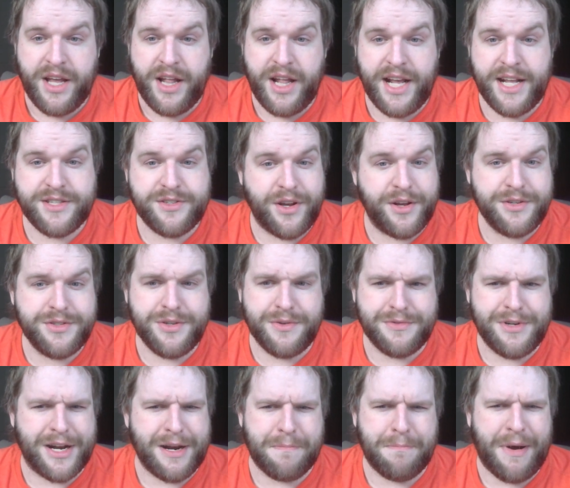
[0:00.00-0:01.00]
It's also
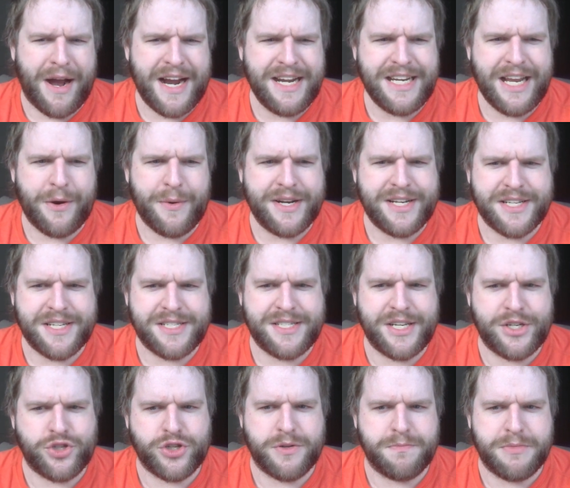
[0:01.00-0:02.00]
not a binary
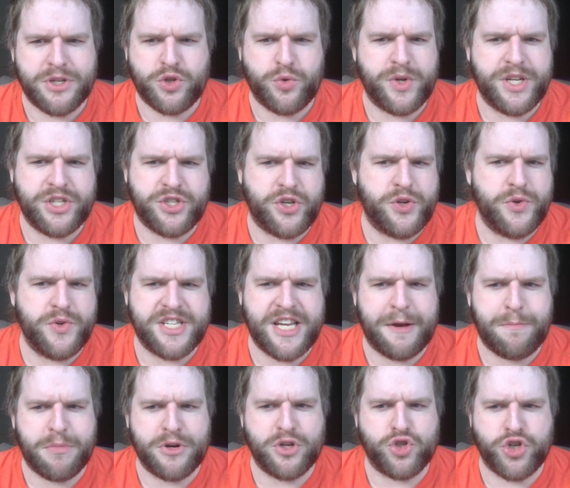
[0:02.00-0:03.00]
decision between two
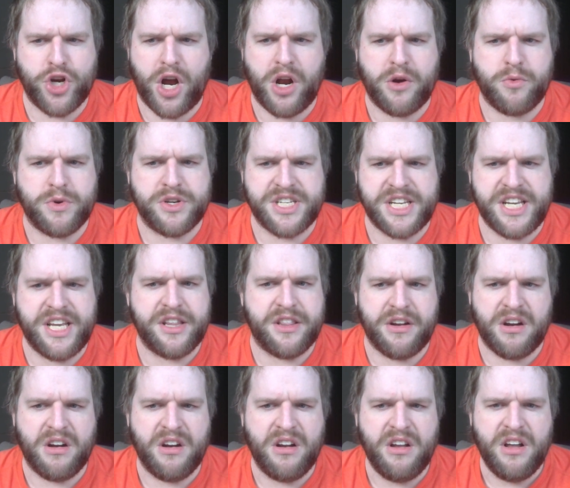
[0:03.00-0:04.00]
separate genres
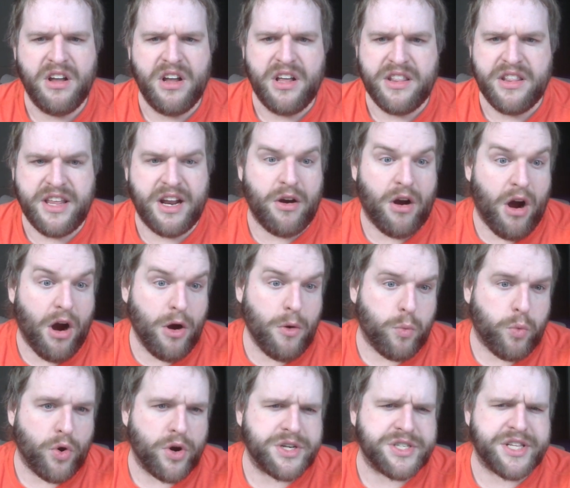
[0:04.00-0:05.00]
either. There
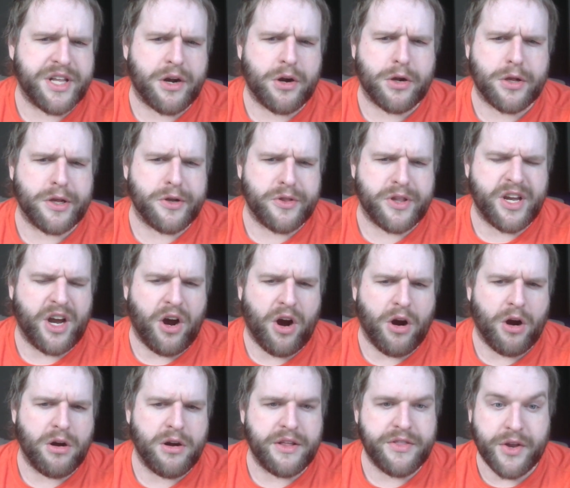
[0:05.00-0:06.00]
are works that are clearly
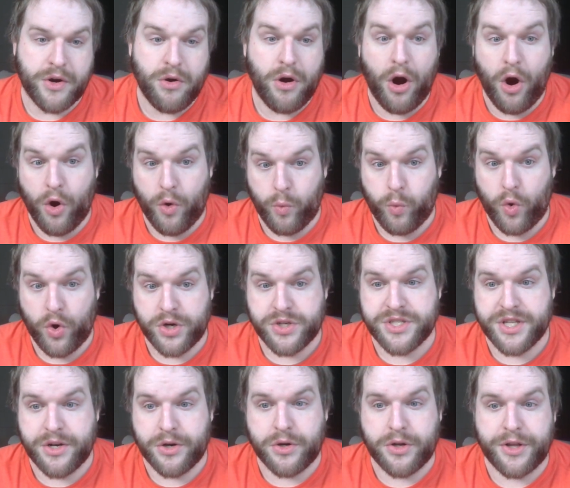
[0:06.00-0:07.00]
hard, and there are works
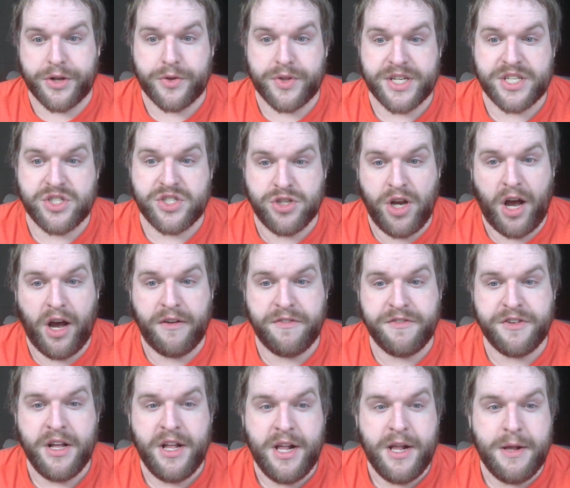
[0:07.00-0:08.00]
that are clearly
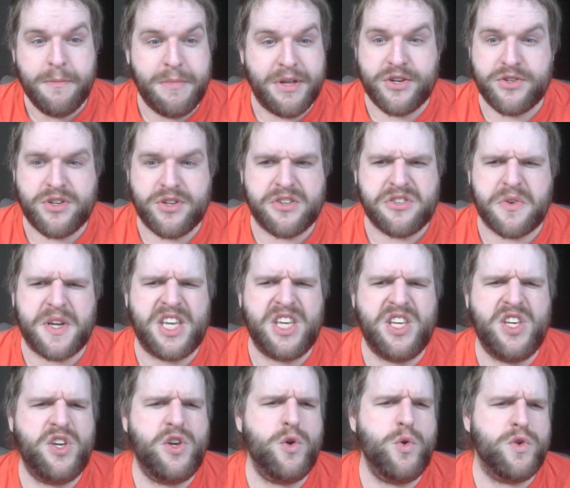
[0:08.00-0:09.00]
soft, but there's also a
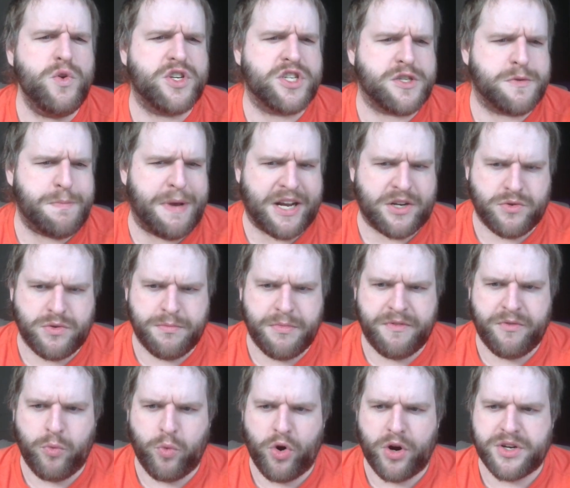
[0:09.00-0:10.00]
huge spectrum
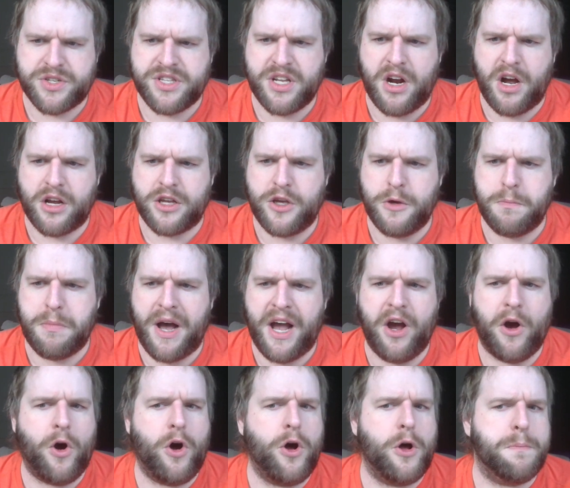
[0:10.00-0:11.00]
of works that occupy
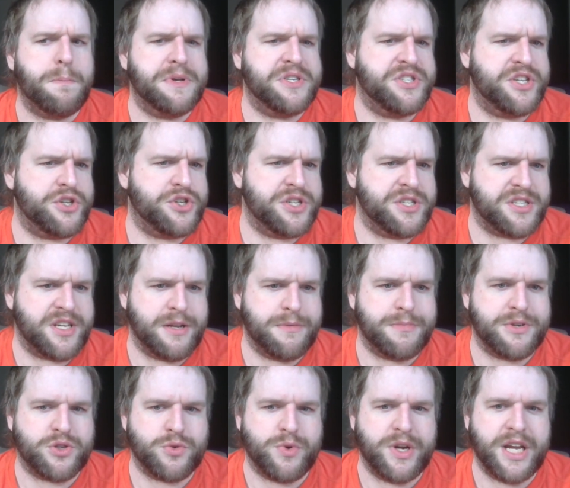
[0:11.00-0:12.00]
all positions in
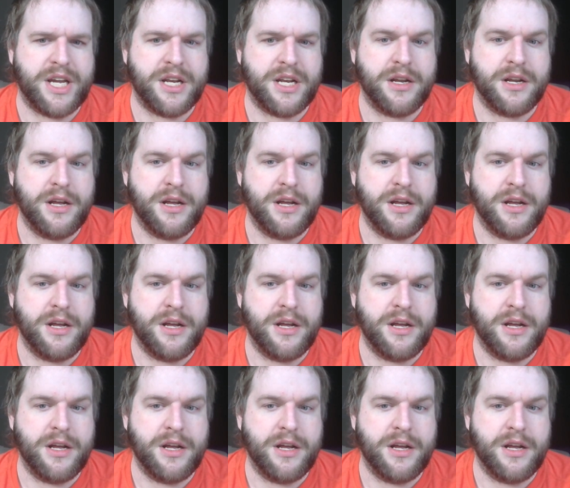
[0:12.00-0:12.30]
between.